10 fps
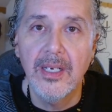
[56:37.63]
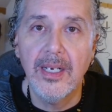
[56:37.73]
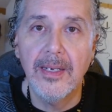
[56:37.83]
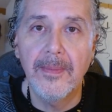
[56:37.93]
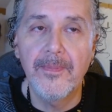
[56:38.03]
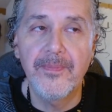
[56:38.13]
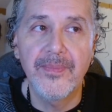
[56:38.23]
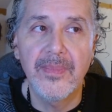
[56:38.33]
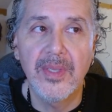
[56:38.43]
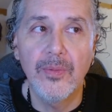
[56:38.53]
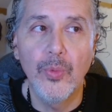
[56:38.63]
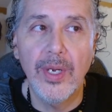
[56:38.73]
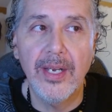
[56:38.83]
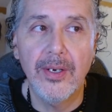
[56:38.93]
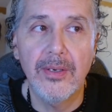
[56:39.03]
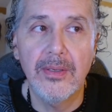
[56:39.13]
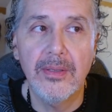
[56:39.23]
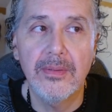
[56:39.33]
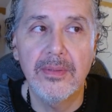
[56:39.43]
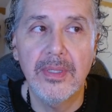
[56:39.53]
um, where
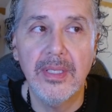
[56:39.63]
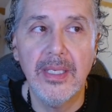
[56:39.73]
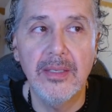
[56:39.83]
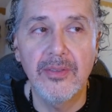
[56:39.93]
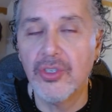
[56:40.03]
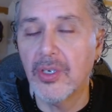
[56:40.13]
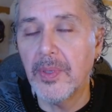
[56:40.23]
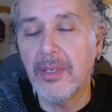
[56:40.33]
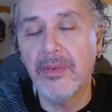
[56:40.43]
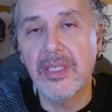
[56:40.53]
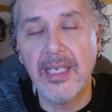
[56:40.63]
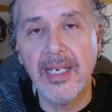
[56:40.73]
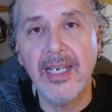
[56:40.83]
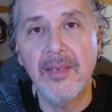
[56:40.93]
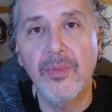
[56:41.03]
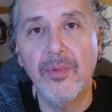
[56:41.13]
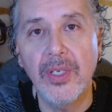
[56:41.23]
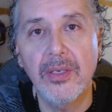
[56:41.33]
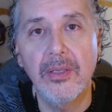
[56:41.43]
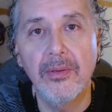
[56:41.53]
in a short period of time we
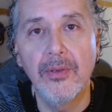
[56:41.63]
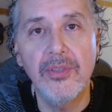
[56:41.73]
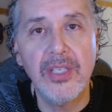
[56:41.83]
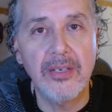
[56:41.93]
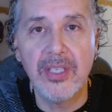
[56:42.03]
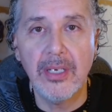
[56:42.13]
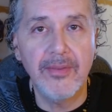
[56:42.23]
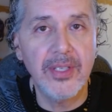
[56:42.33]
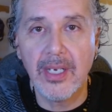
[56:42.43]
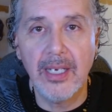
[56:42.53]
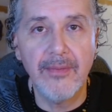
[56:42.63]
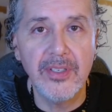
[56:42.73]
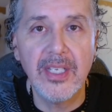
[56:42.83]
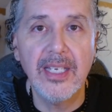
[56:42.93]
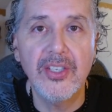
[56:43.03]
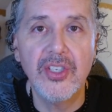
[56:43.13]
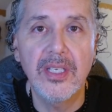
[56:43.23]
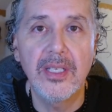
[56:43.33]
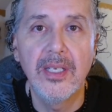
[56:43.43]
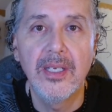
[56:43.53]
could lose ourselves in a
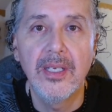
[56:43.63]
conversation,